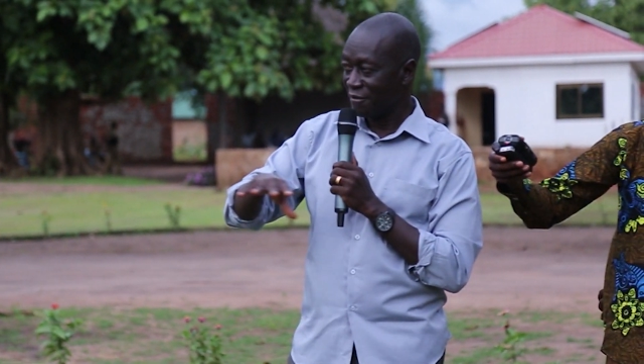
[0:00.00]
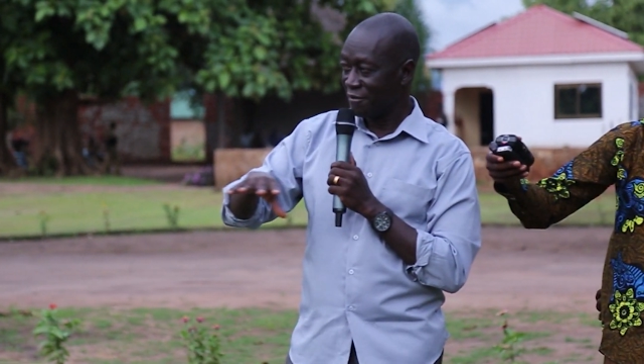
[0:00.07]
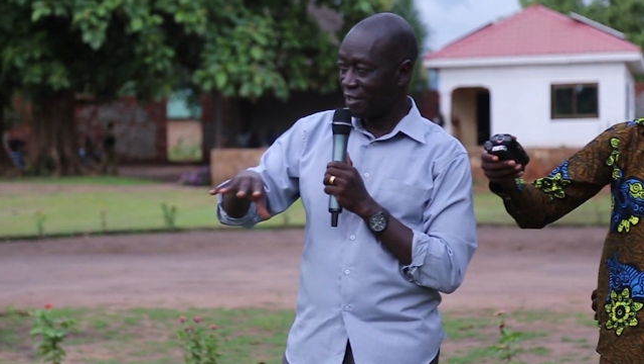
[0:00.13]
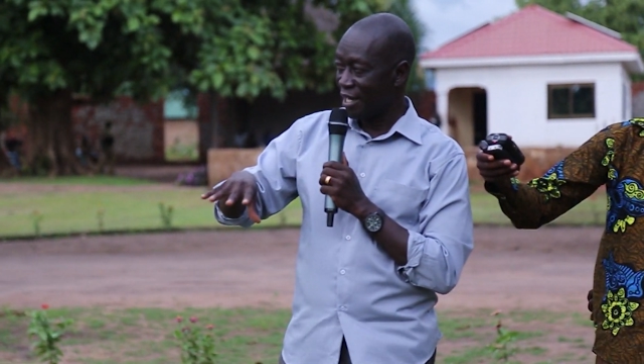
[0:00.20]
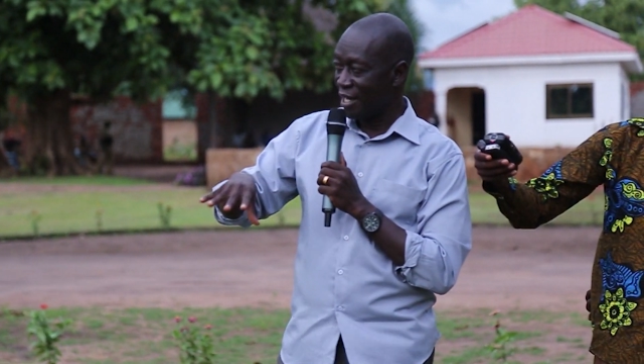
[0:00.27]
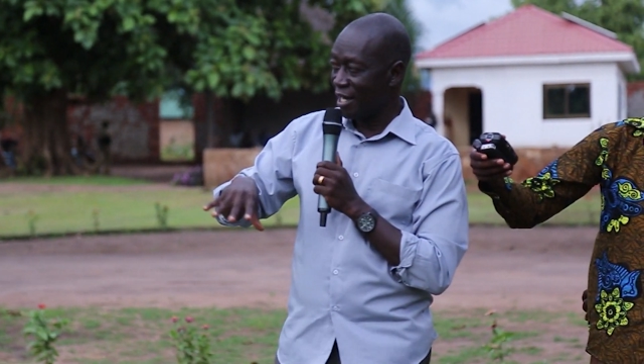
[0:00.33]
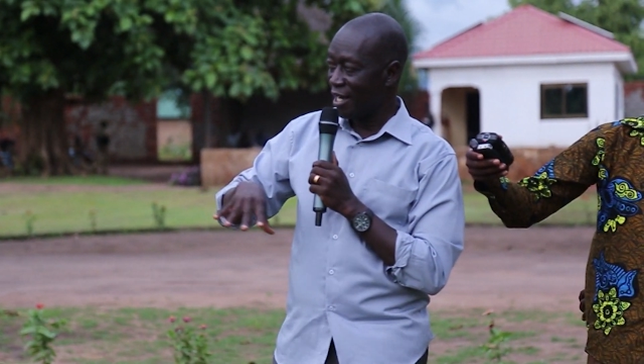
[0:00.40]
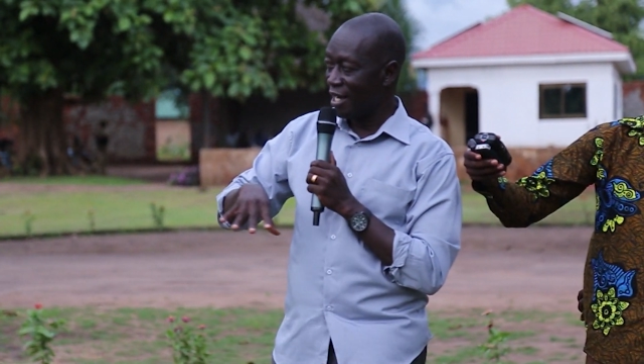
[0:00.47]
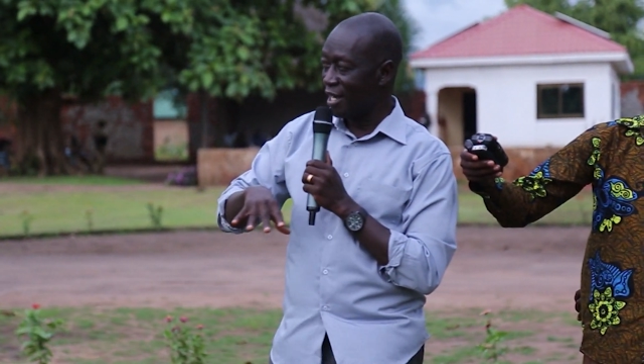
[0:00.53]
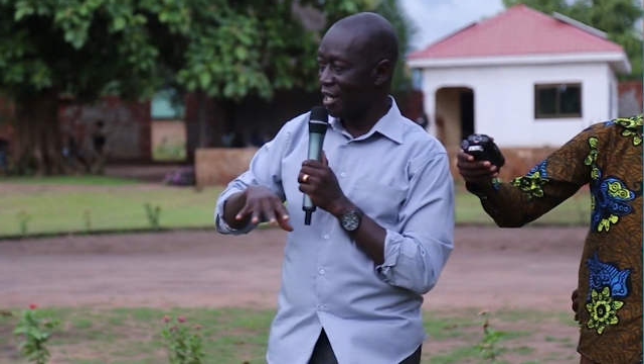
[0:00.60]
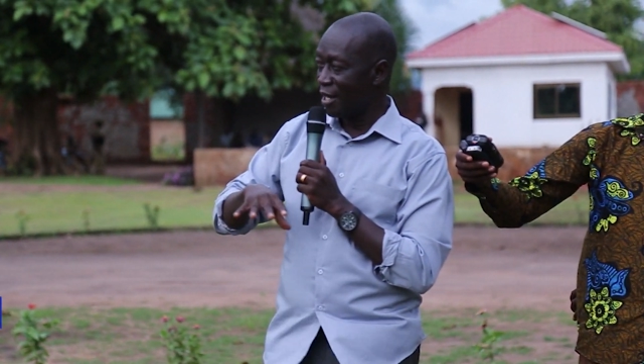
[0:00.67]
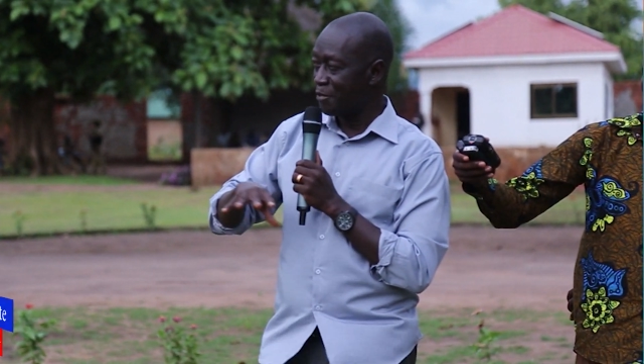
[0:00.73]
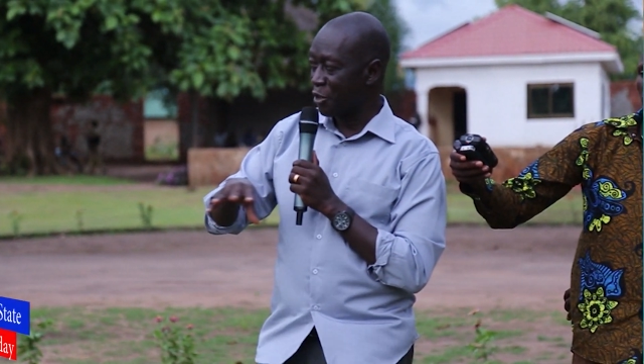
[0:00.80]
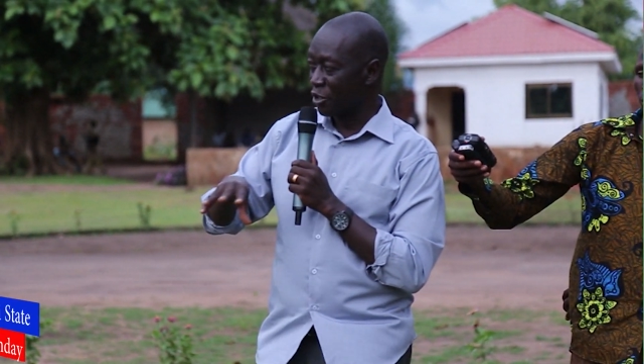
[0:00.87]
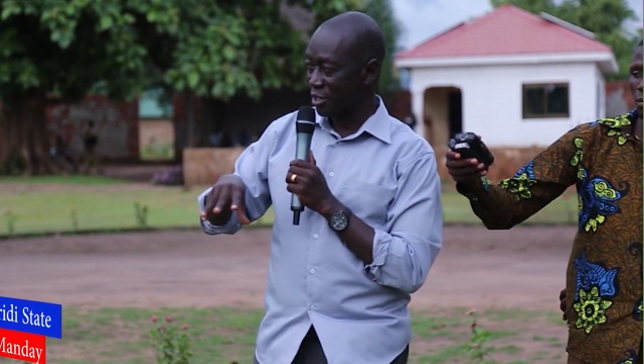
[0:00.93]

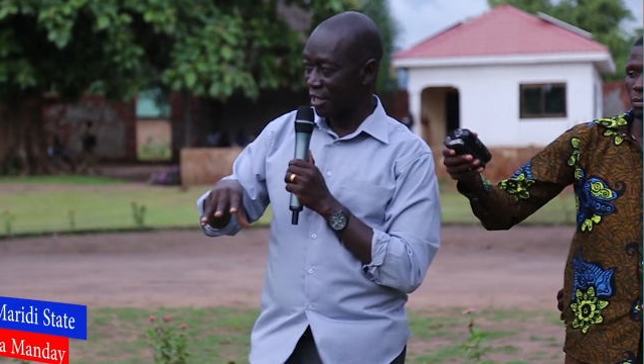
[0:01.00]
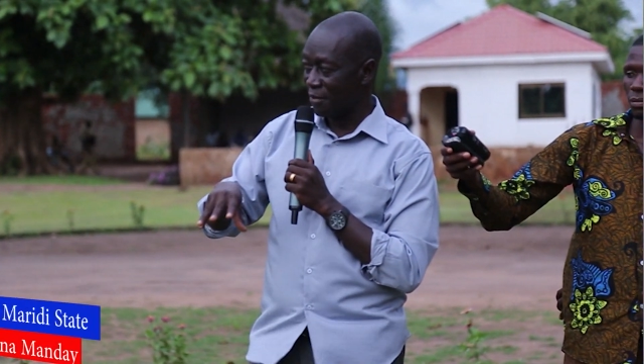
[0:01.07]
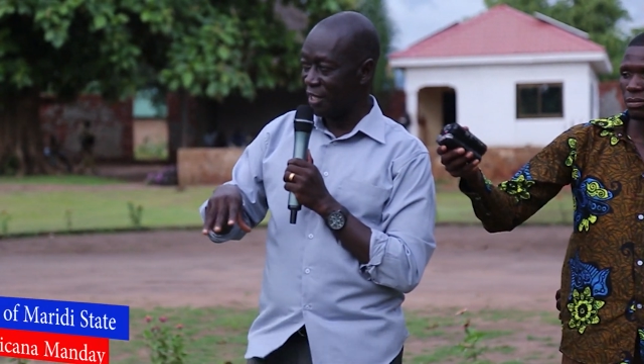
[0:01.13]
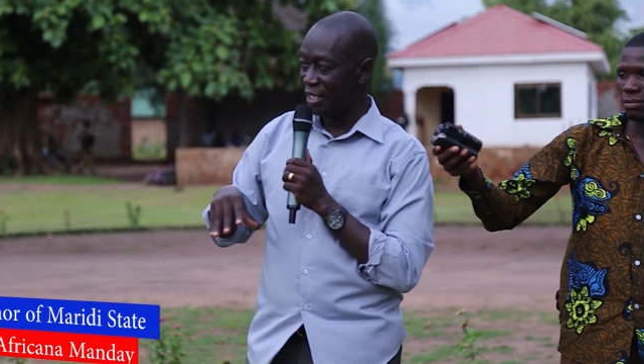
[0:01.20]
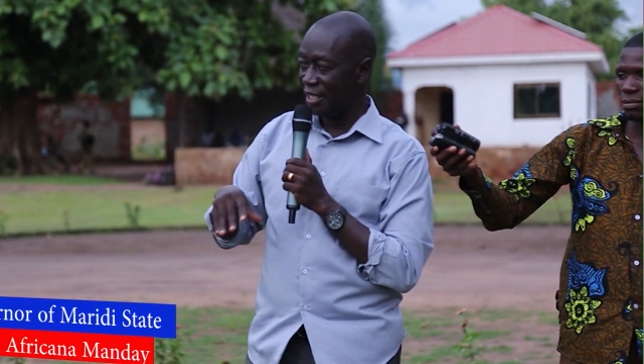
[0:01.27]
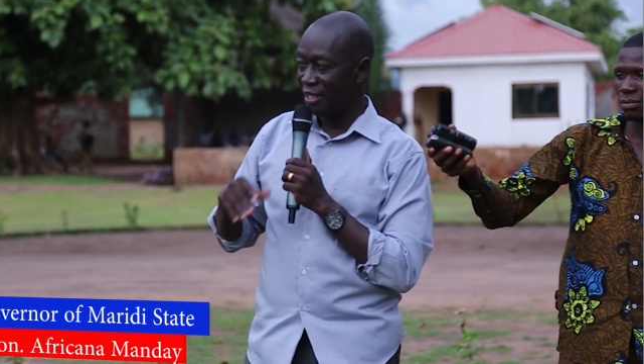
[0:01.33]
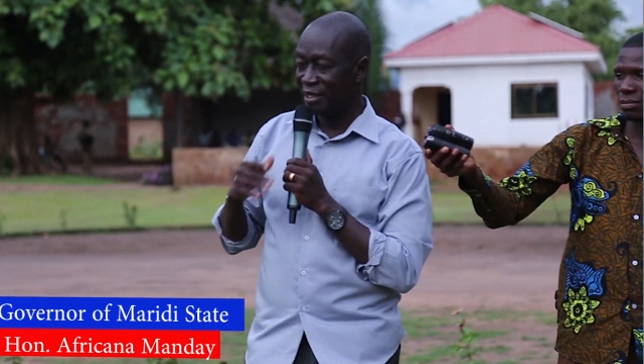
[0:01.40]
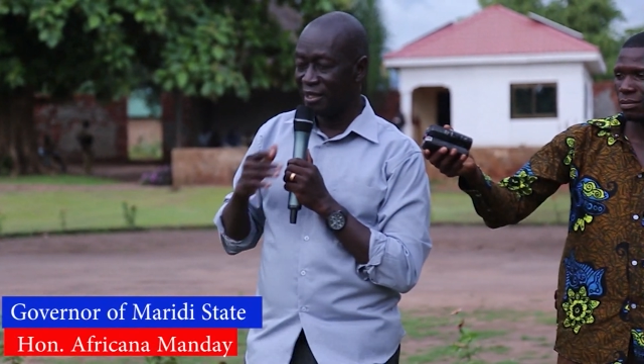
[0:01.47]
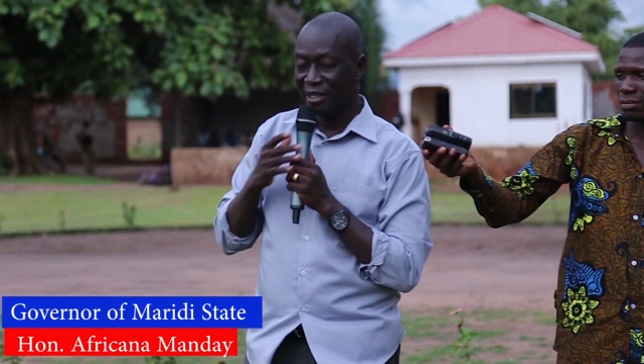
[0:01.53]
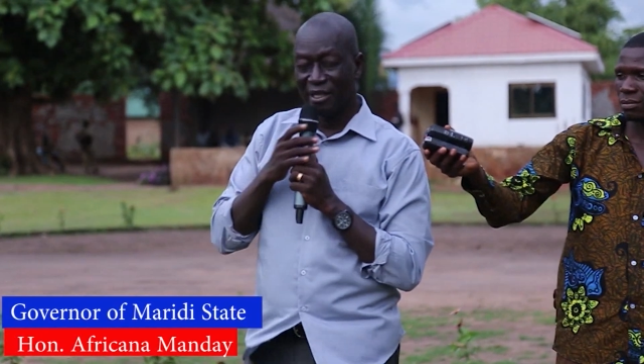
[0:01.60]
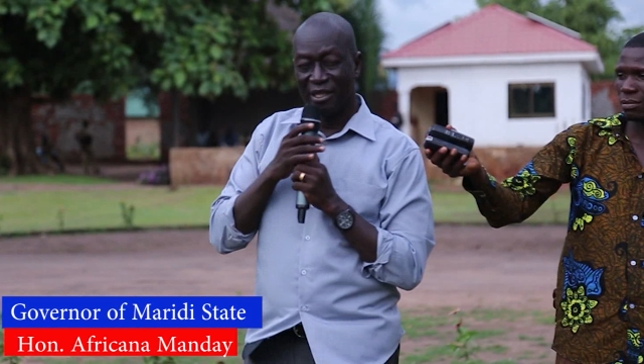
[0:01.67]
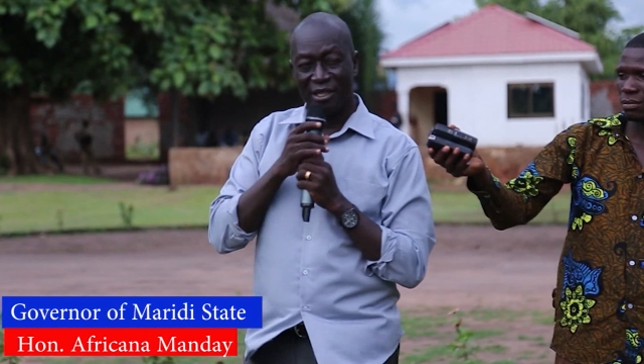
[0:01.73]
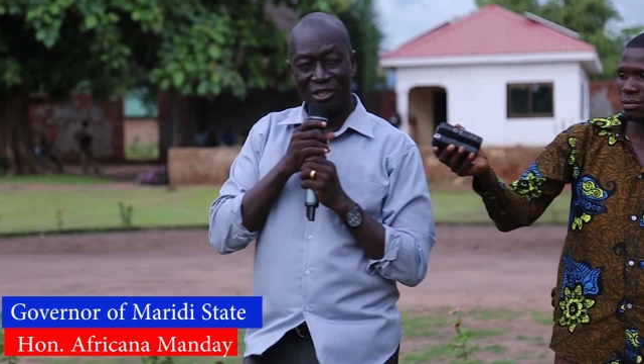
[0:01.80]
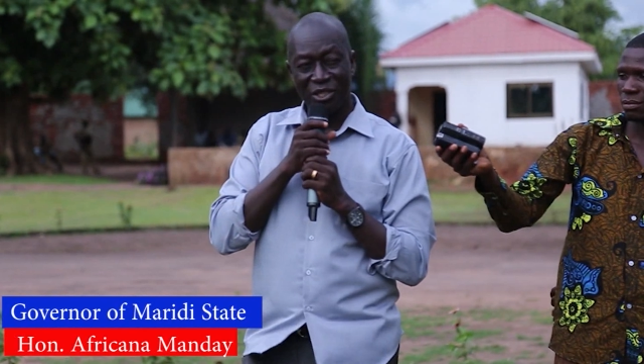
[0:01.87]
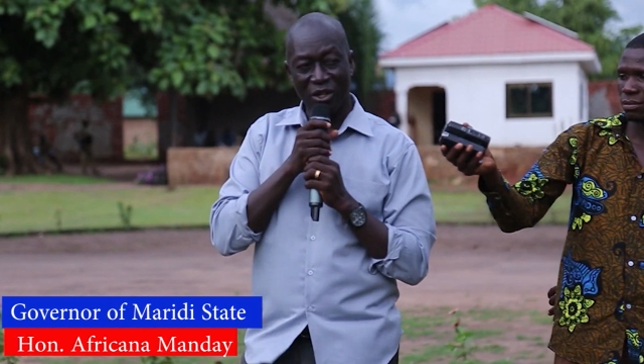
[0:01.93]
proximity.